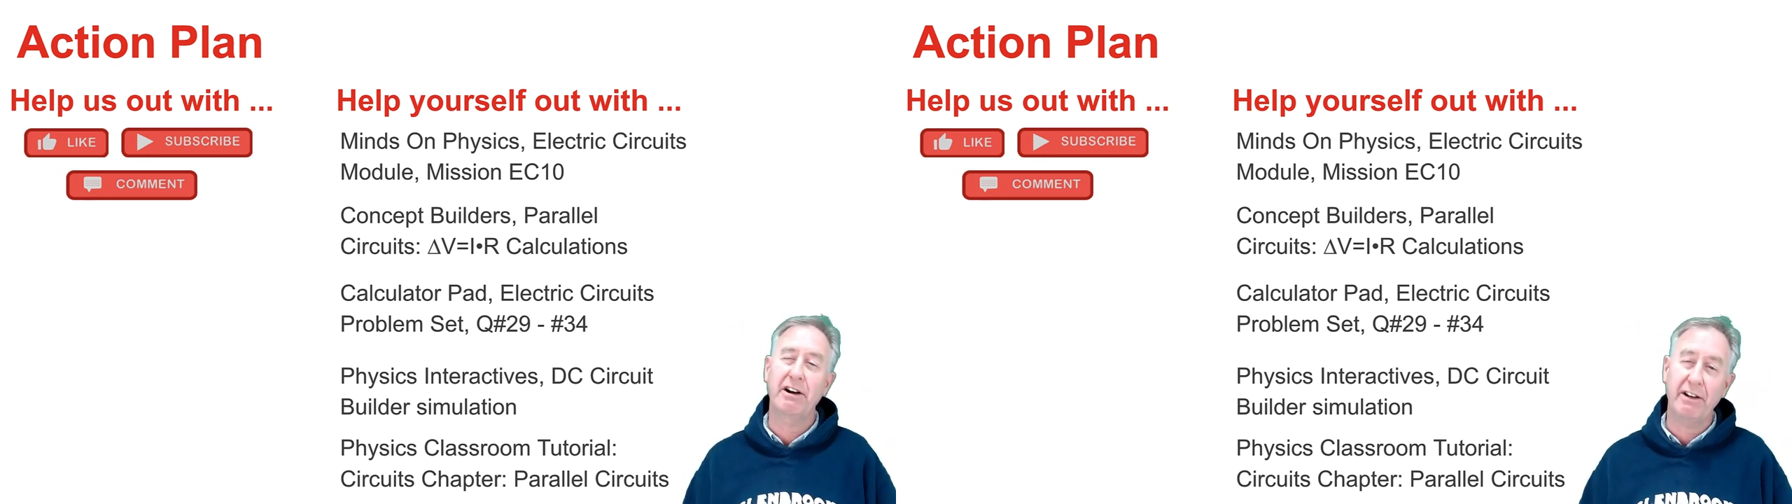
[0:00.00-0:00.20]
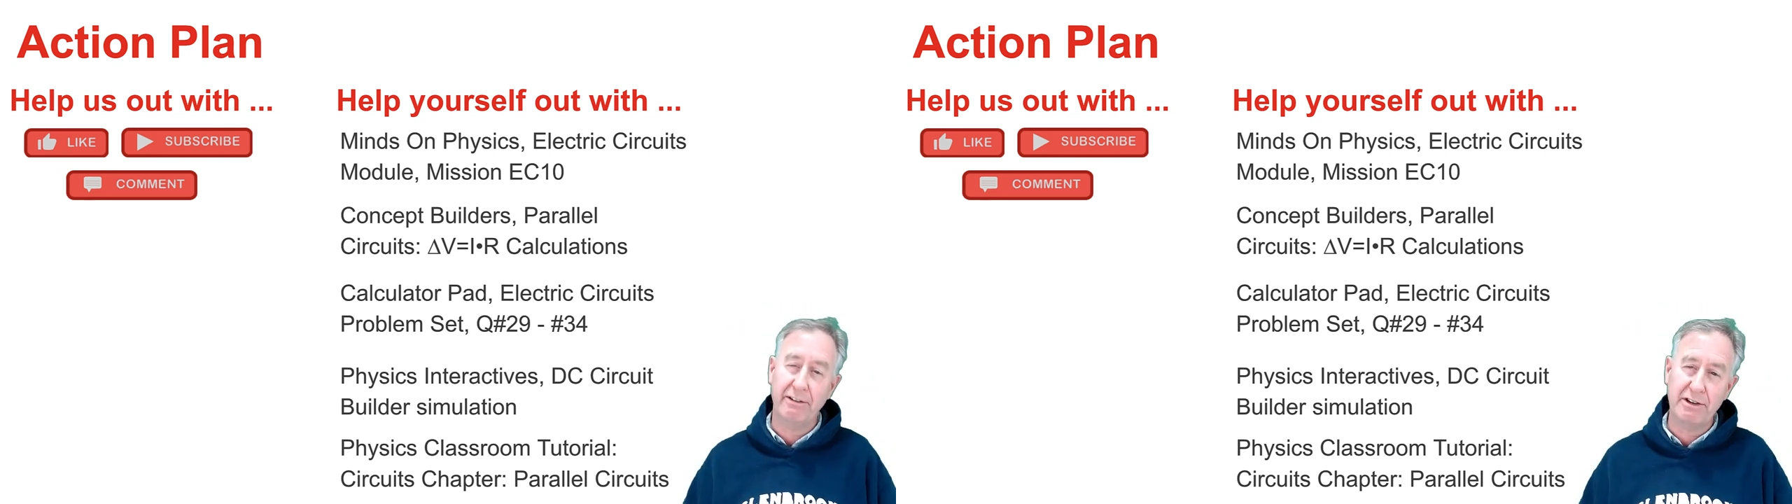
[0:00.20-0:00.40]

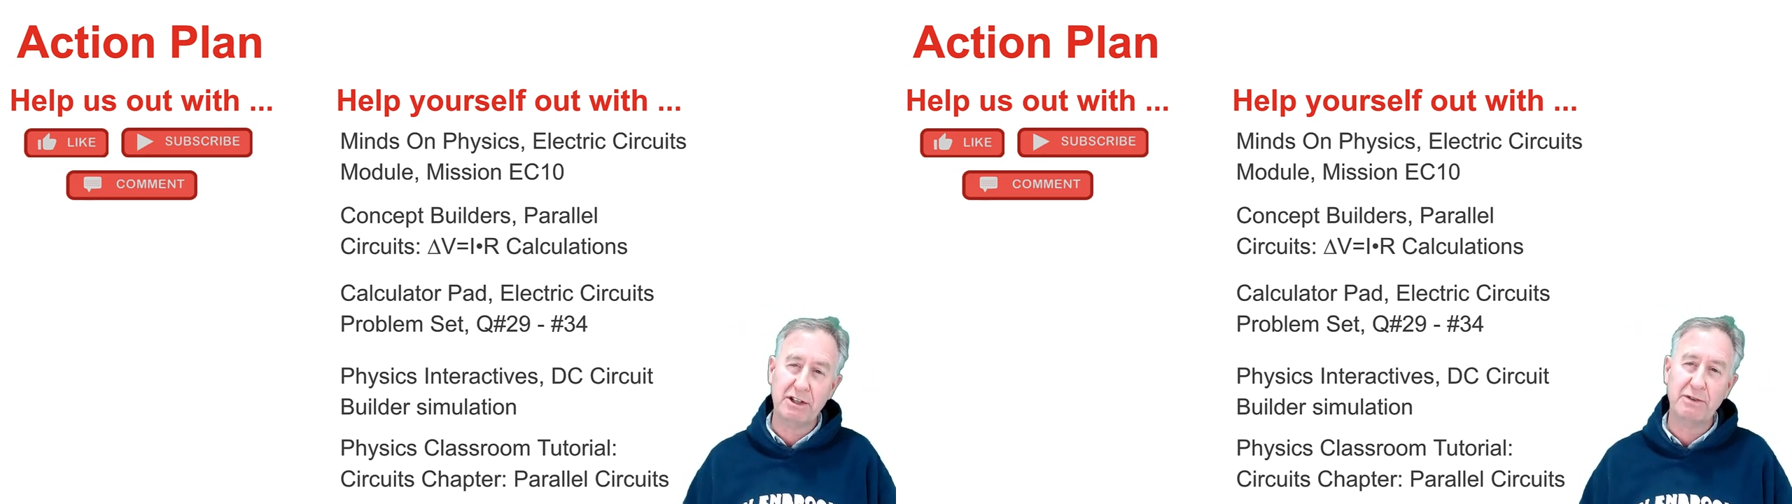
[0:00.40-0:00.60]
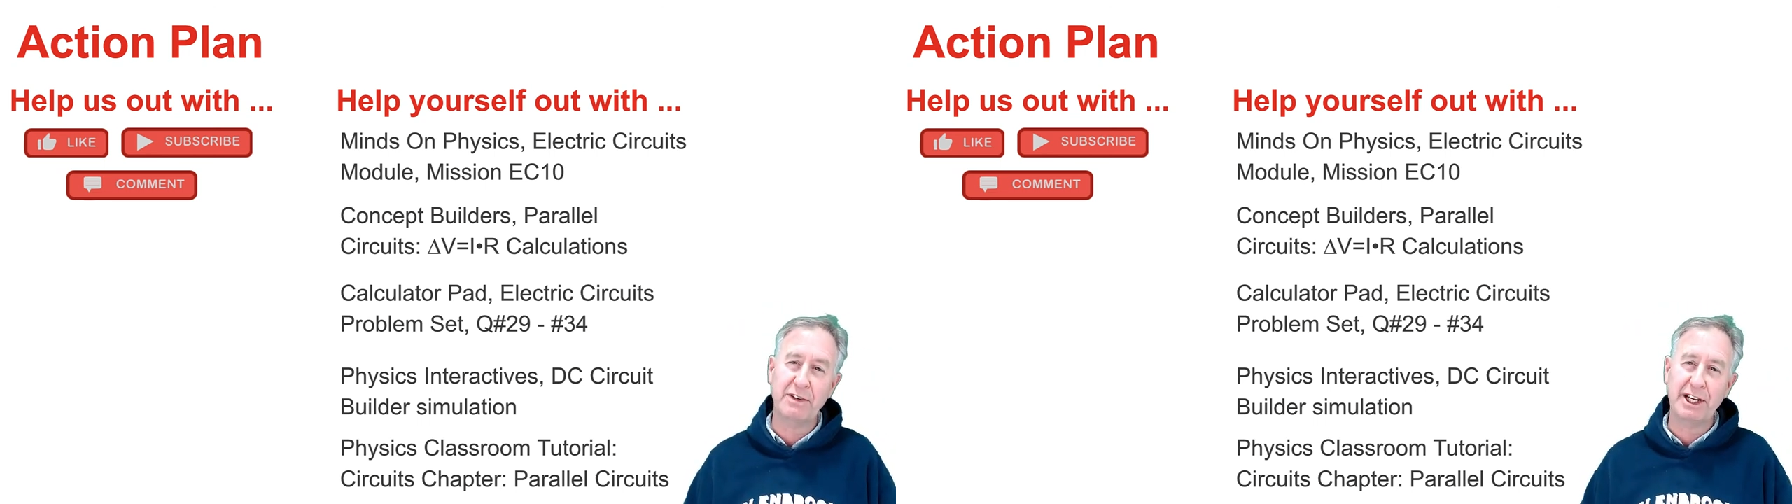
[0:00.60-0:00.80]
our, of
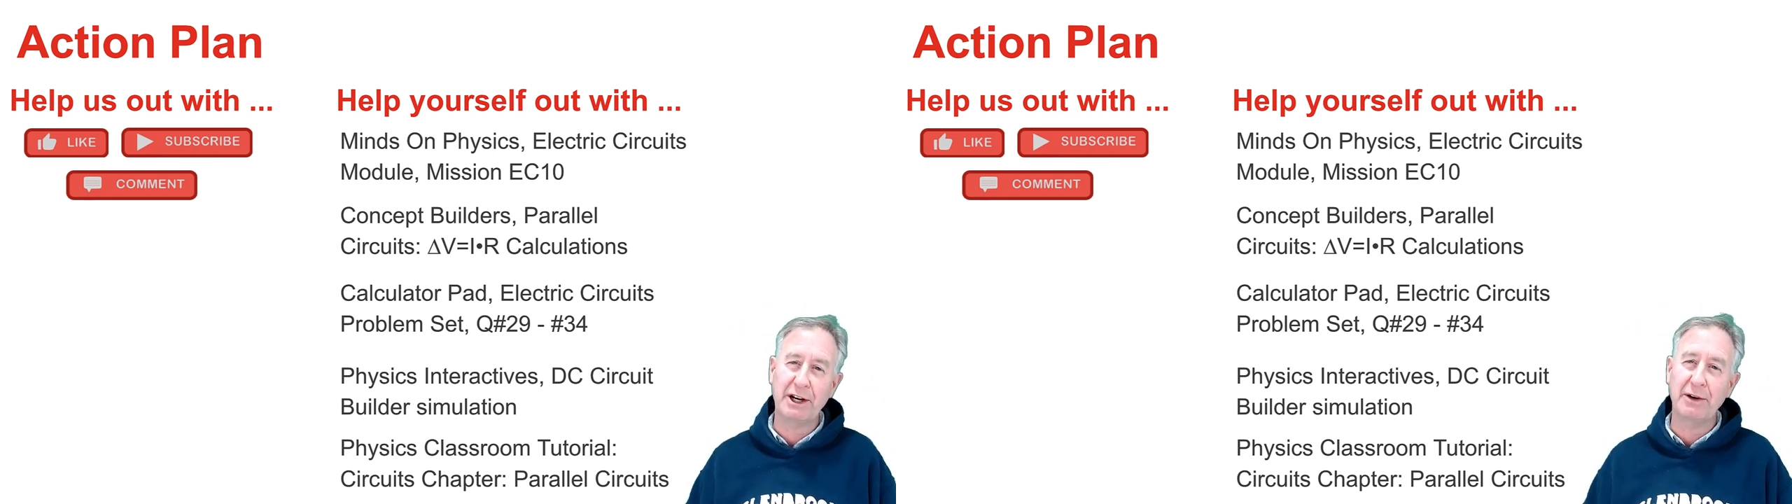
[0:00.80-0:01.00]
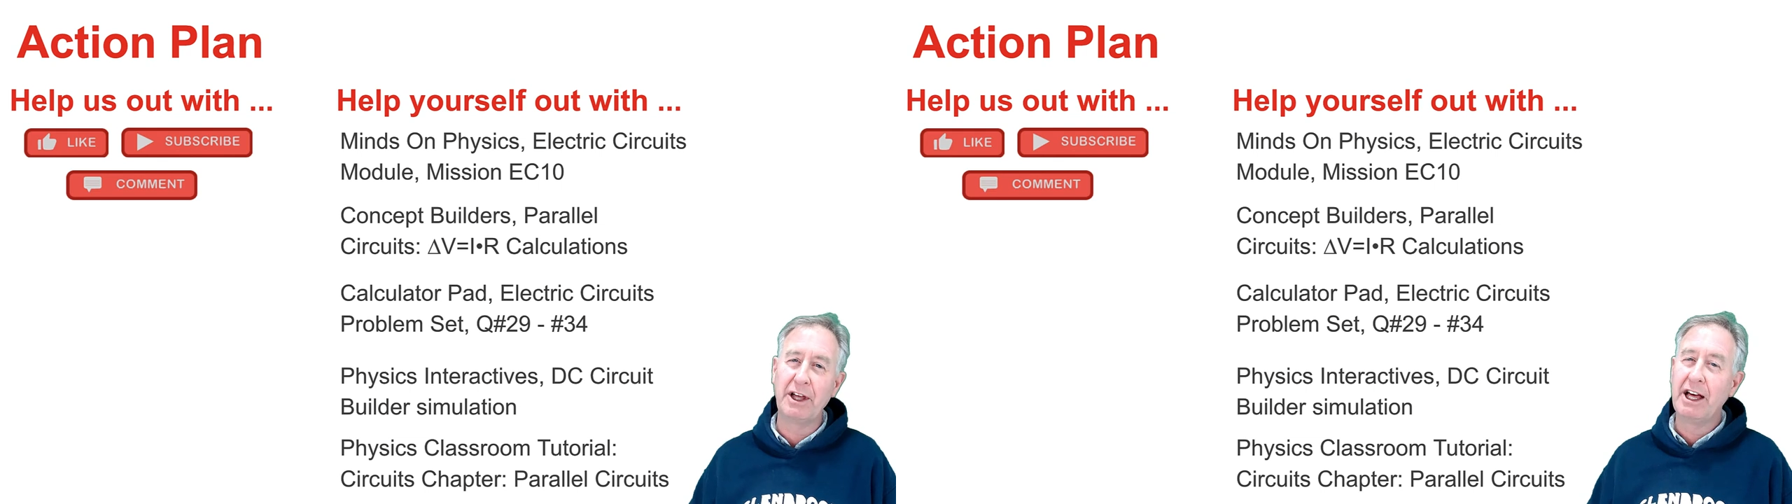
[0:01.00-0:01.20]
this
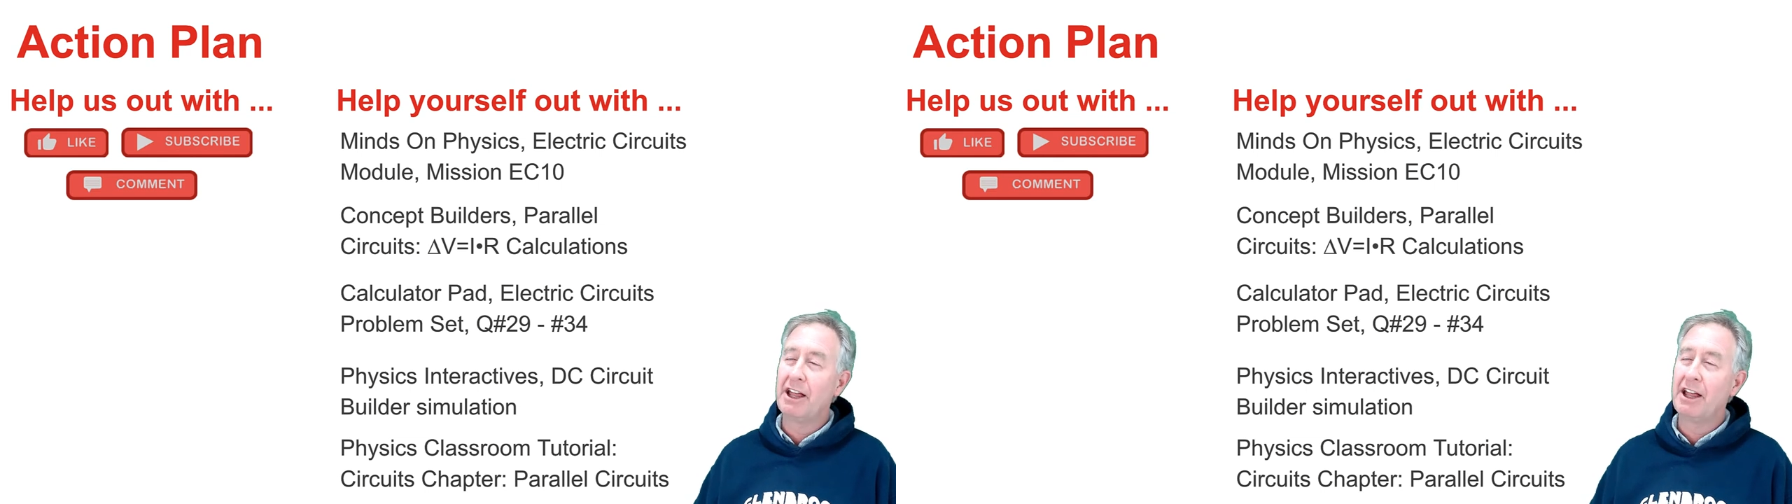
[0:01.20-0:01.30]
video.